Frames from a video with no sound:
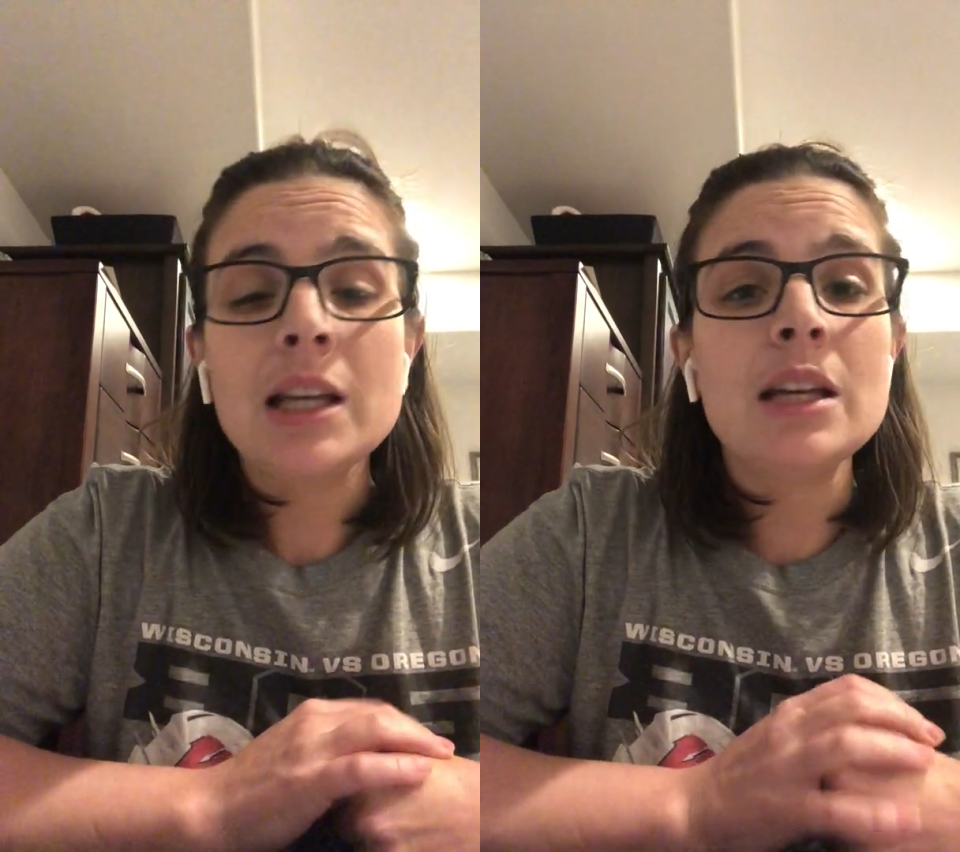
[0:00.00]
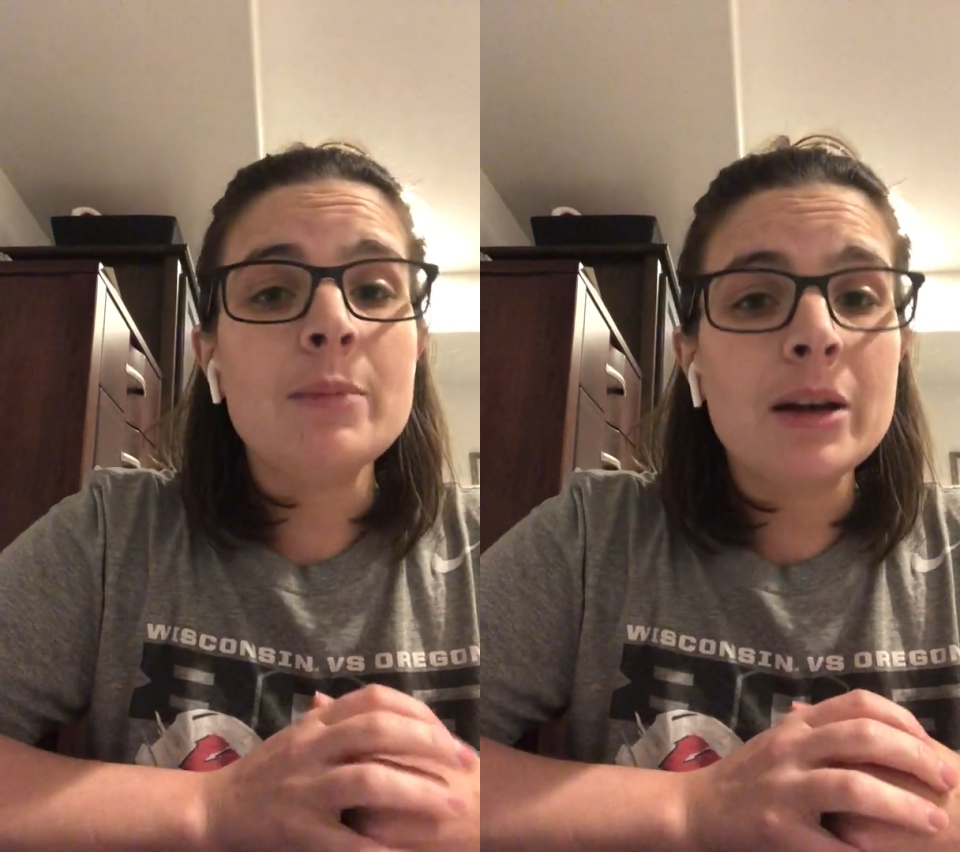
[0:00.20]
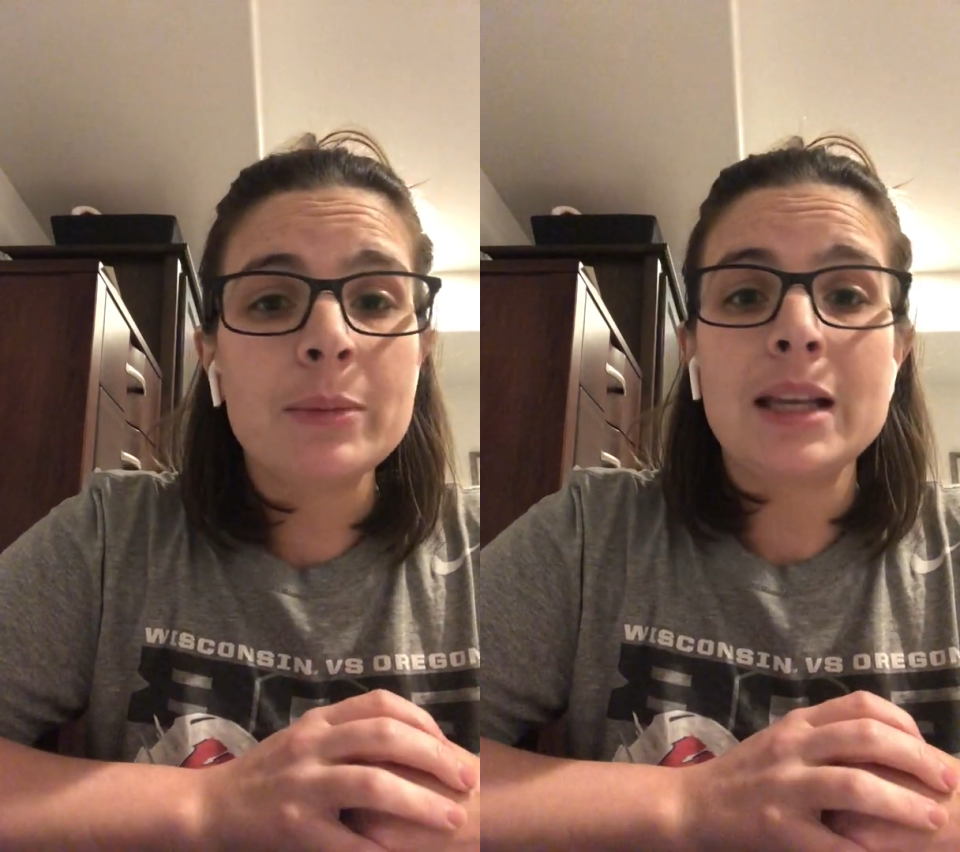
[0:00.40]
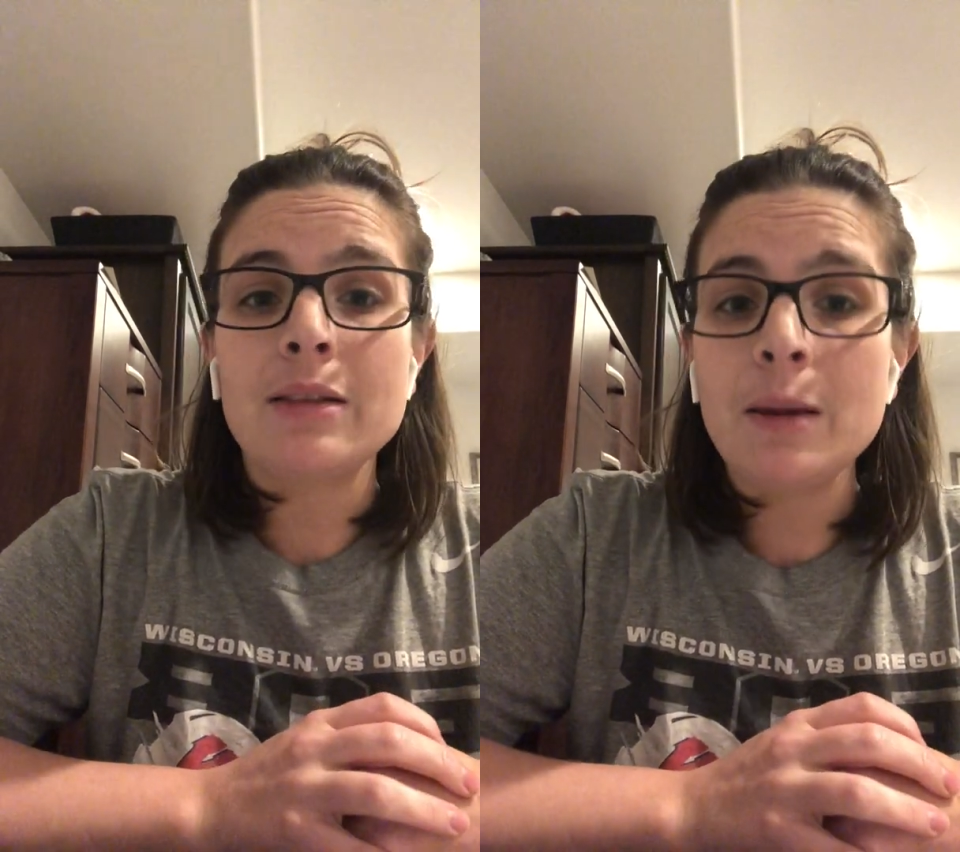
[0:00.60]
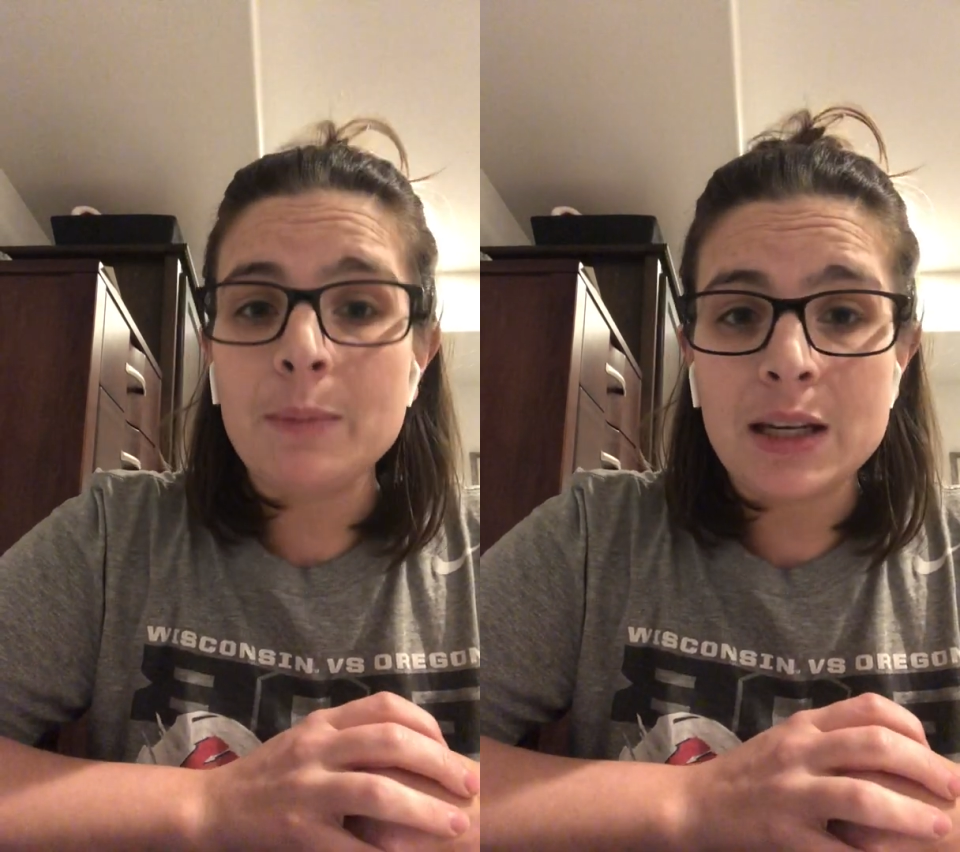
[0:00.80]
Email me.
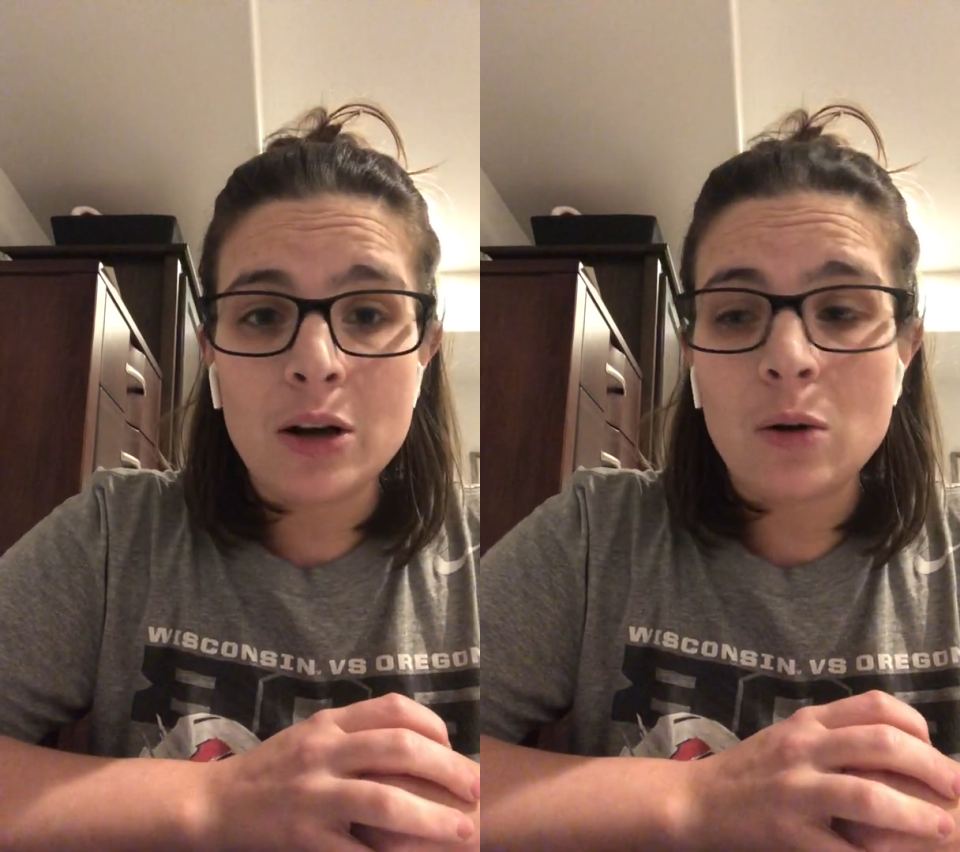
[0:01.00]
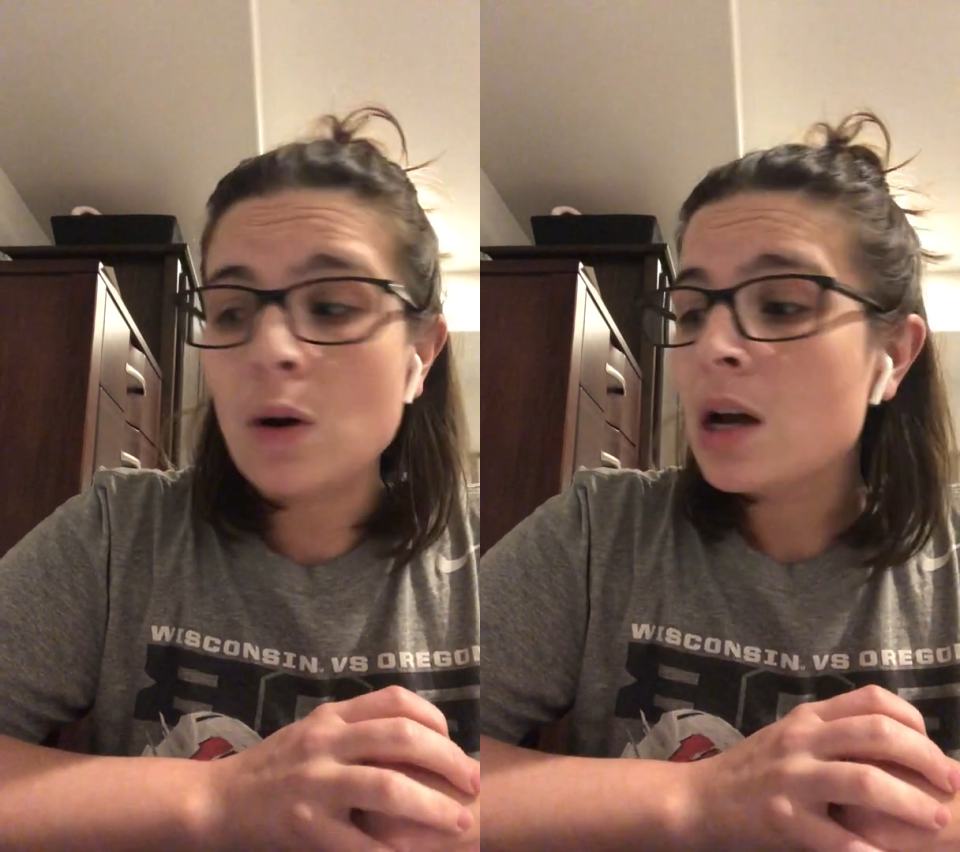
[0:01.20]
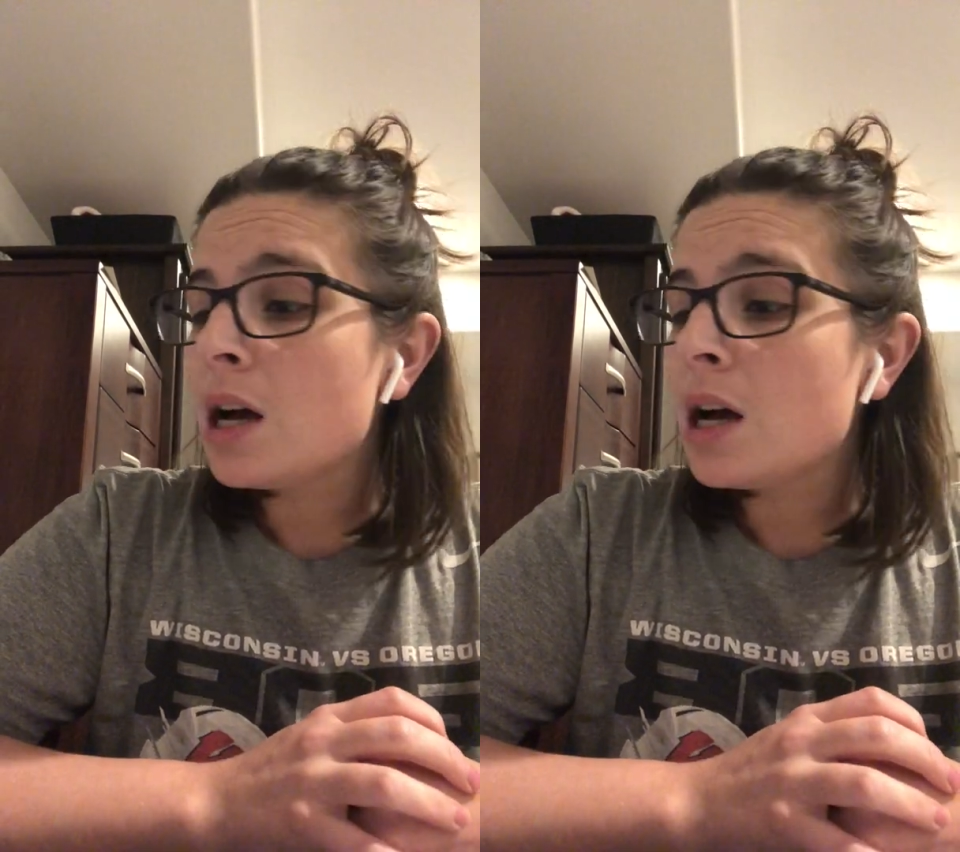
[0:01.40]
Let me know.